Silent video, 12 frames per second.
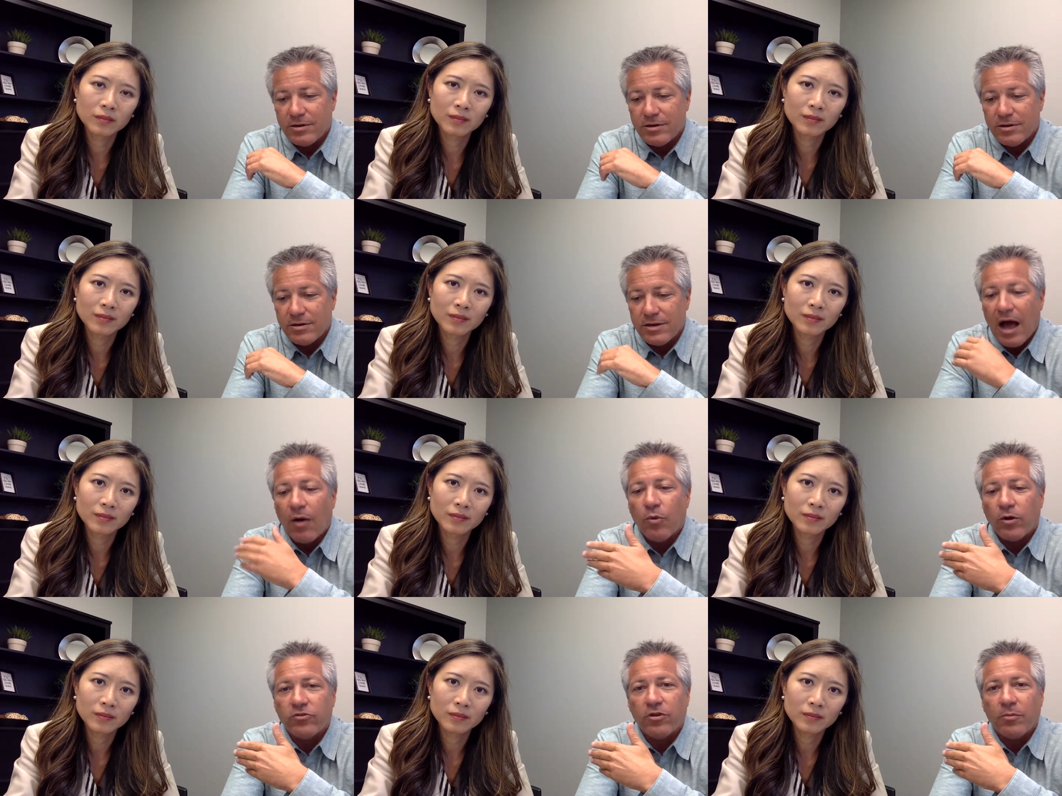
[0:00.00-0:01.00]
Speaker 1: not
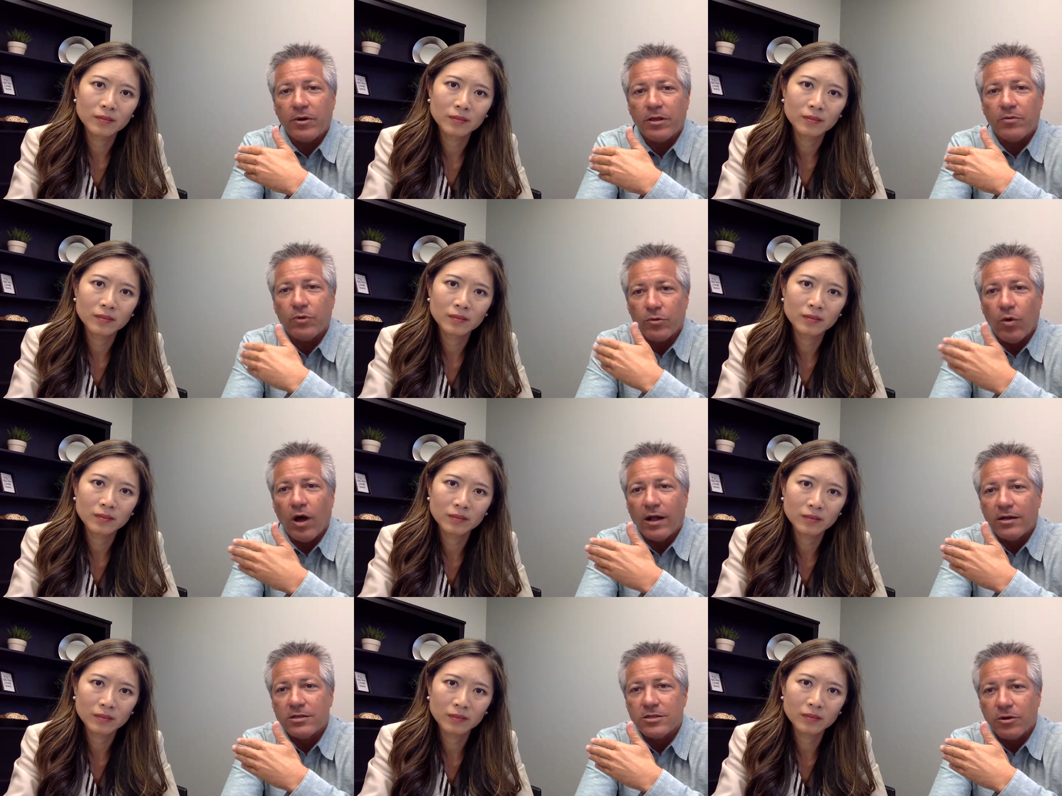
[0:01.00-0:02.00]
what somebody would
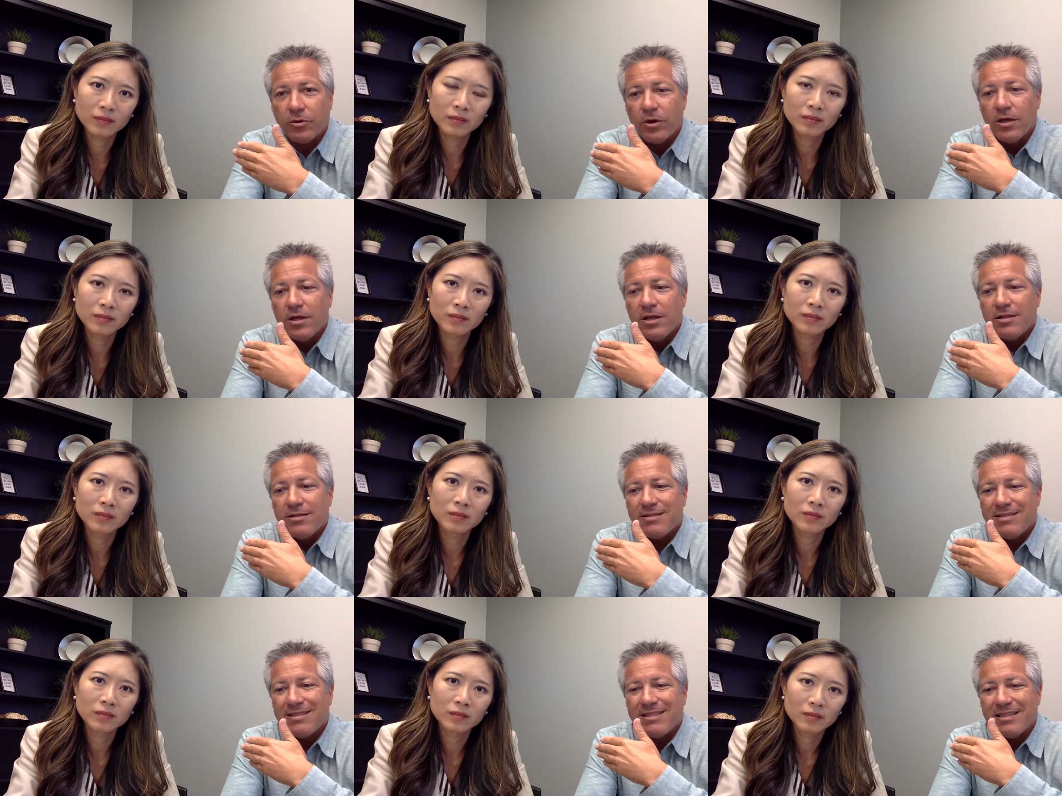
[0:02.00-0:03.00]
want. So
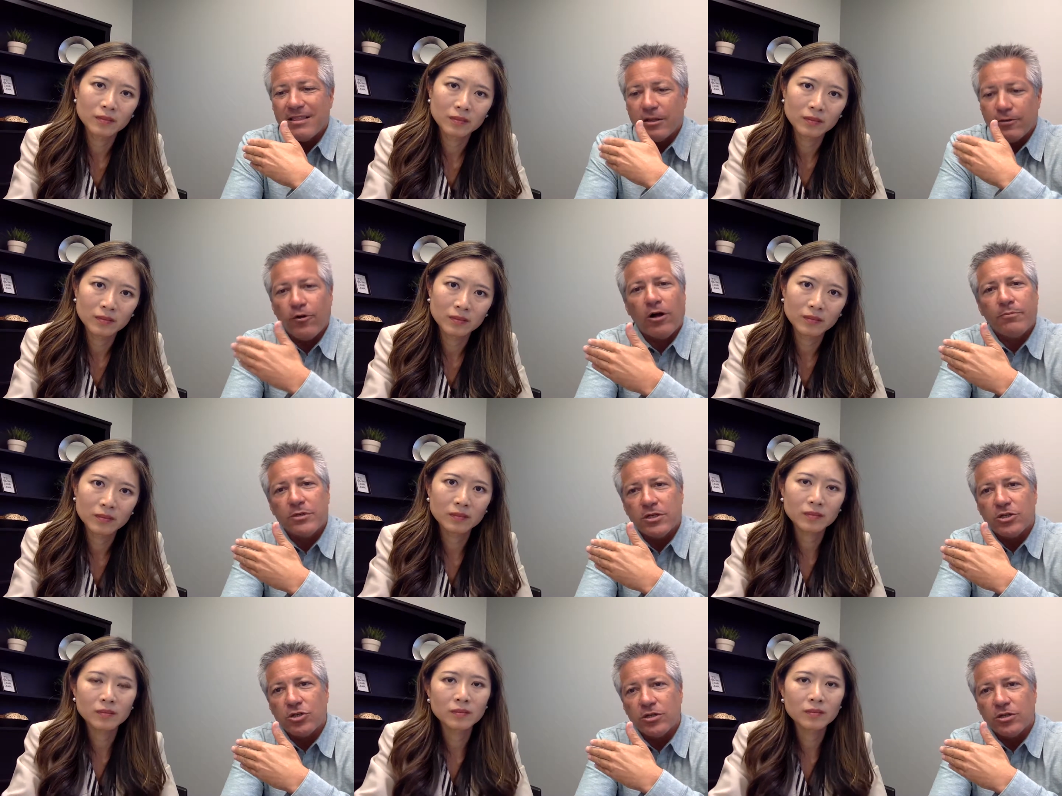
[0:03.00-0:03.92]
the default position